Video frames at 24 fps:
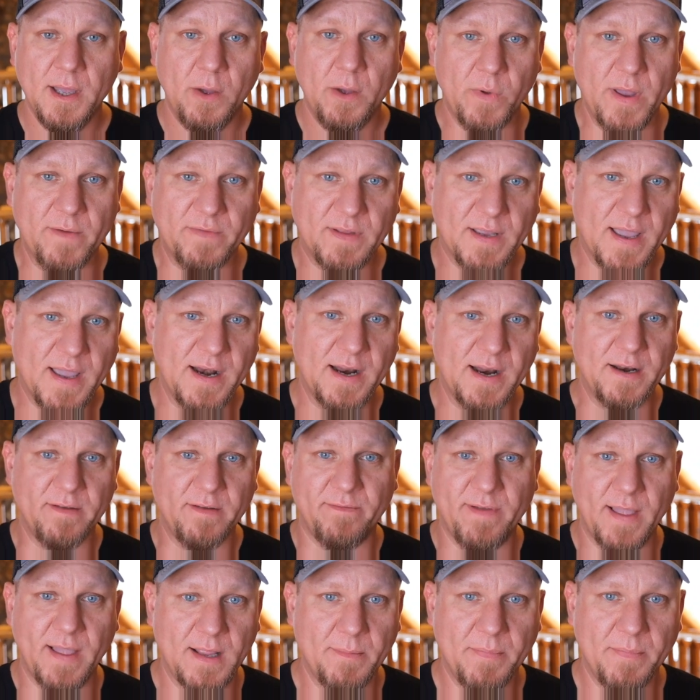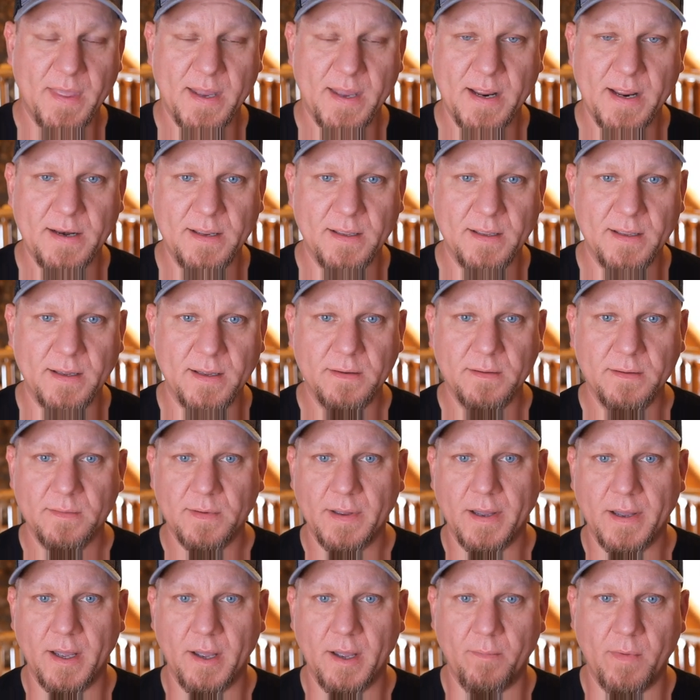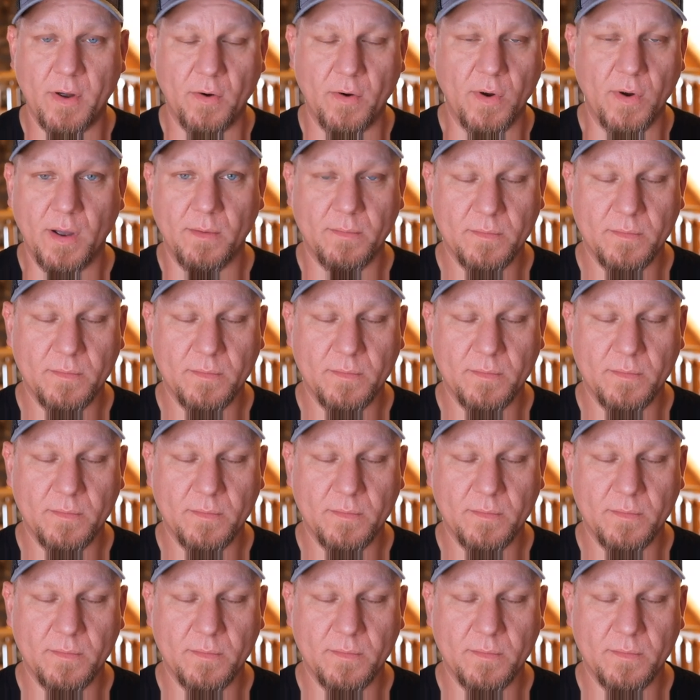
We have to kind of develop that idea, kind